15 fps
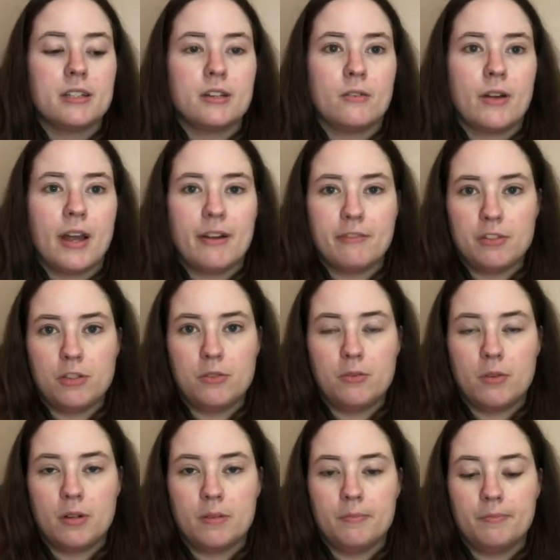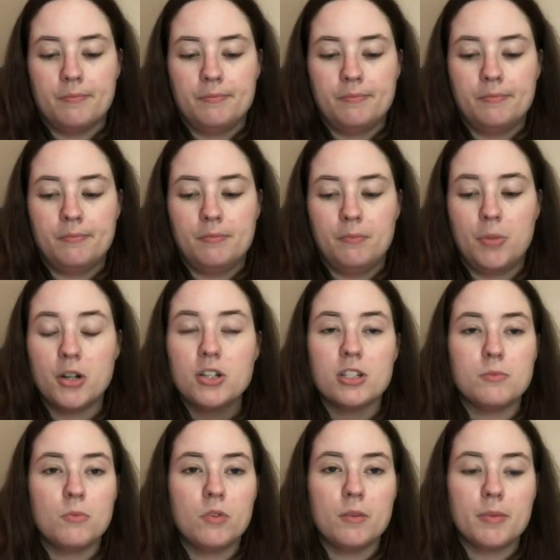I don't have to um, purchase
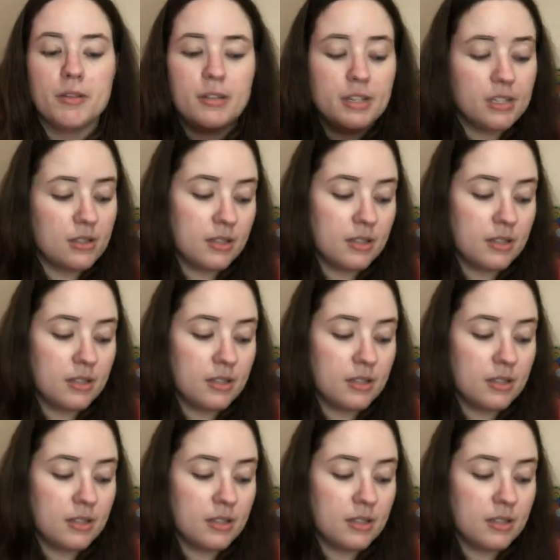more, but this